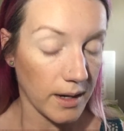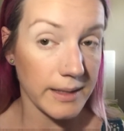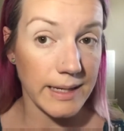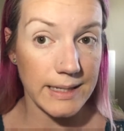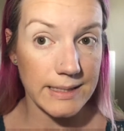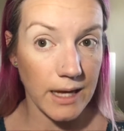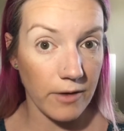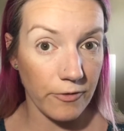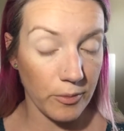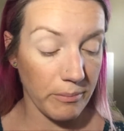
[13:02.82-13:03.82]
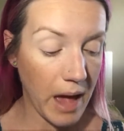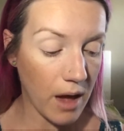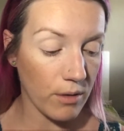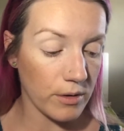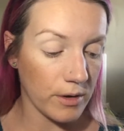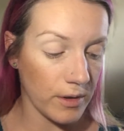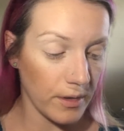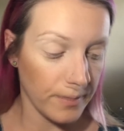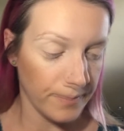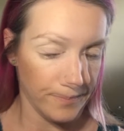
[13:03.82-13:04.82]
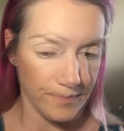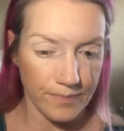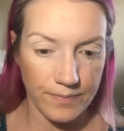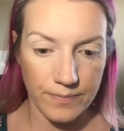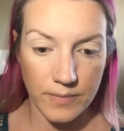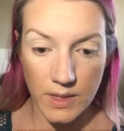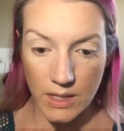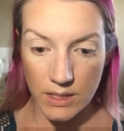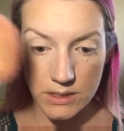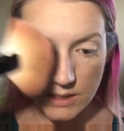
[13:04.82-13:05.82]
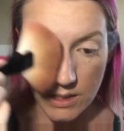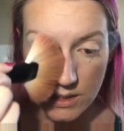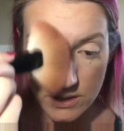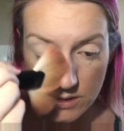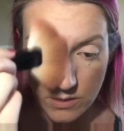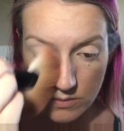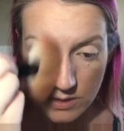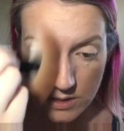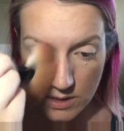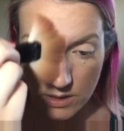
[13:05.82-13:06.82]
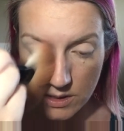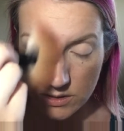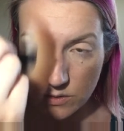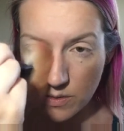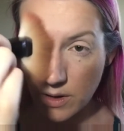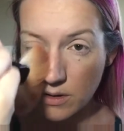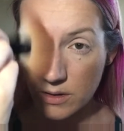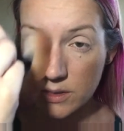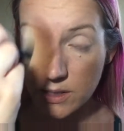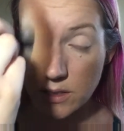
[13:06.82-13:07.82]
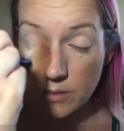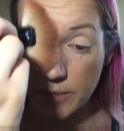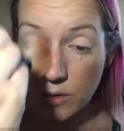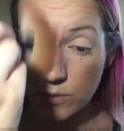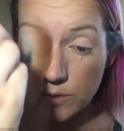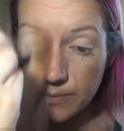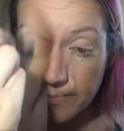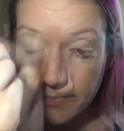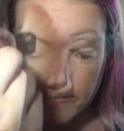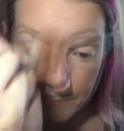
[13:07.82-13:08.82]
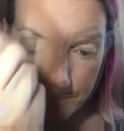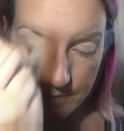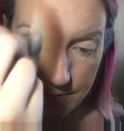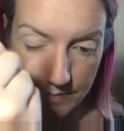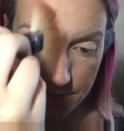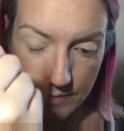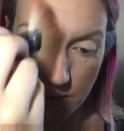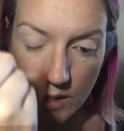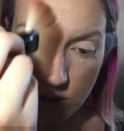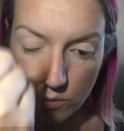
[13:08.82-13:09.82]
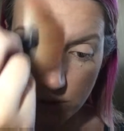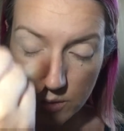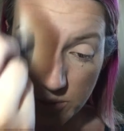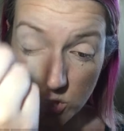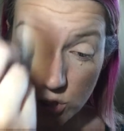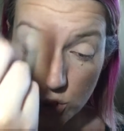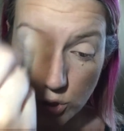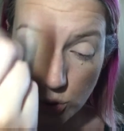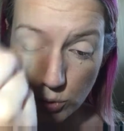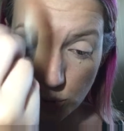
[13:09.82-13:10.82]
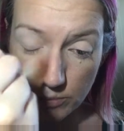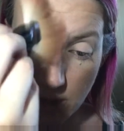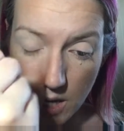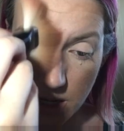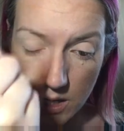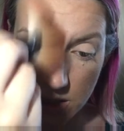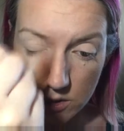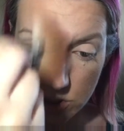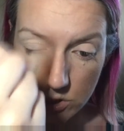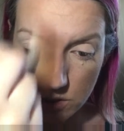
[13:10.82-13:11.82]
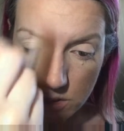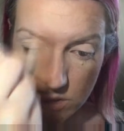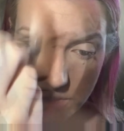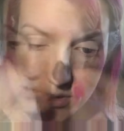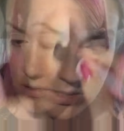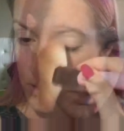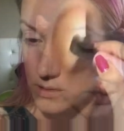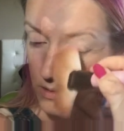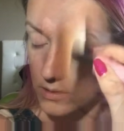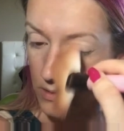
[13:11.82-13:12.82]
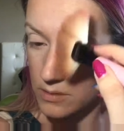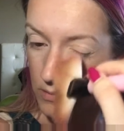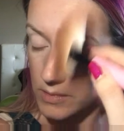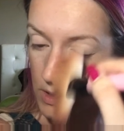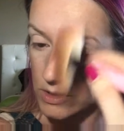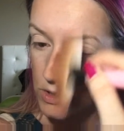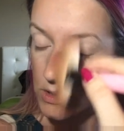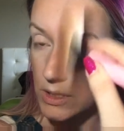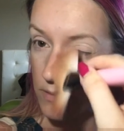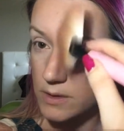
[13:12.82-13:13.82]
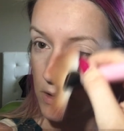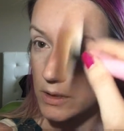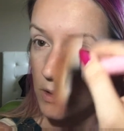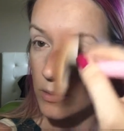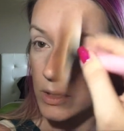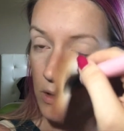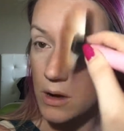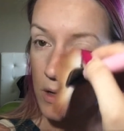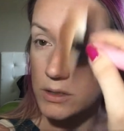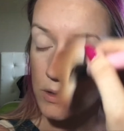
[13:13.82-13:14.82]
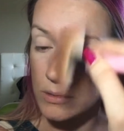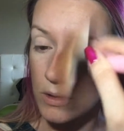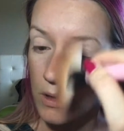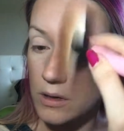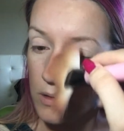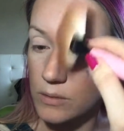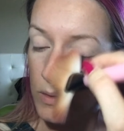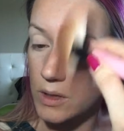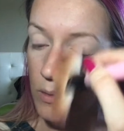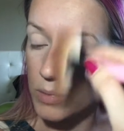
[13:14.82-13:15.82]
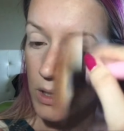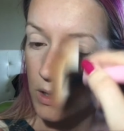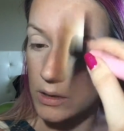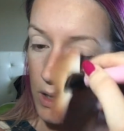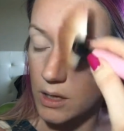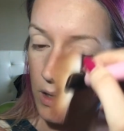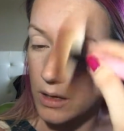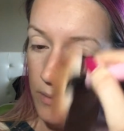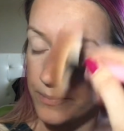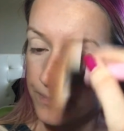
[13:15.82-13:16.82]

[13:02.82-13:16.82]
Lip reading: And then aside from powder, this is the only thing that is going on the sides of my nose. I don't want to put too much. It just gives a little bit of contour without being like a